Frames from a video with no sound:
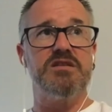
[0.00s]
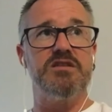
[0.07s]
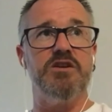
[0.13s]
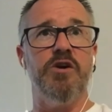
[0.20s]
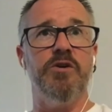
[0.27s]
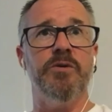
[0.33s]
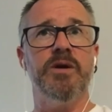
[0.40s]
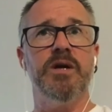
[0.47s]

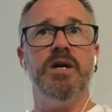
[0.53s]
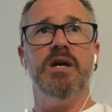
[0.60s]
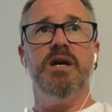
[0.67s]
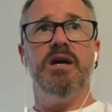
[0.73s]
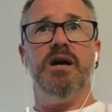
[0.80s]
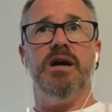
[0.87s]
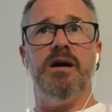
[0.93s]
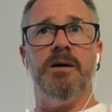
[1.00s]
So,
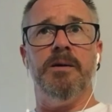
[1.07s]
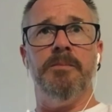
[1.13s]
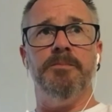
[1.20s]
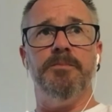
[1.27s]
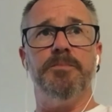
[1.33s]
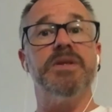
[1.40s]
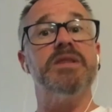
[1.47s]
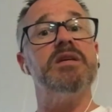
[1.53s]

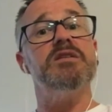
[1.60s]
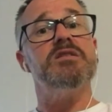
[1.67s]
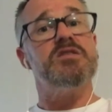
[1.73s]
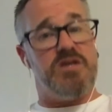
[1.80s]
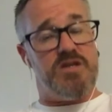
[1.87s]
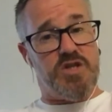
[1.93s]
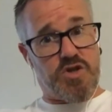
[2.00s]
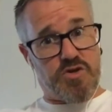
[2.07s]
um, but
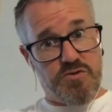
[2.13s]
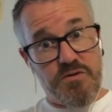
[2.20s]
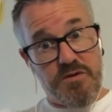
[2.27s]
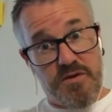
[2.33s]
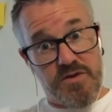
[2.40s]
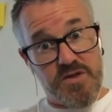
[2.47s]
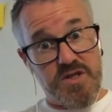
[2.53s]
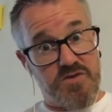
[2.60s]
there's, there's truth
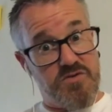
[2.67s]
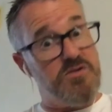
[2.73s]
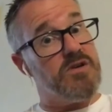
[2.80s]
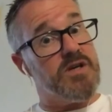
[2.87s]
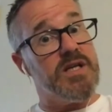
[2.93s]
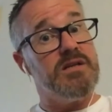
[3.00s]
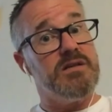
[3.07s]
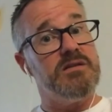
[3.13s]
in the
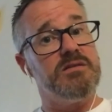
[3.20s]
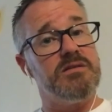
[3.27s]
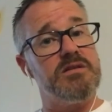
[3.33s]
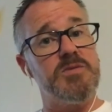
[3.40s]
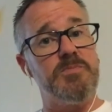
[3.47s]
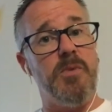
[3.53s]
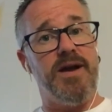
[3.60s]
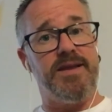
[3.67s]
story
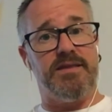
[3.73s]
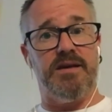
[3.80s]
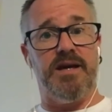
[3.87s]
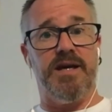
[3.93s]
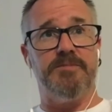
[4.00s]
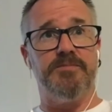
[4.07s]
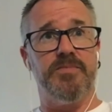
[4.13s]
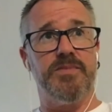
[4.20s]
despite yeah. that.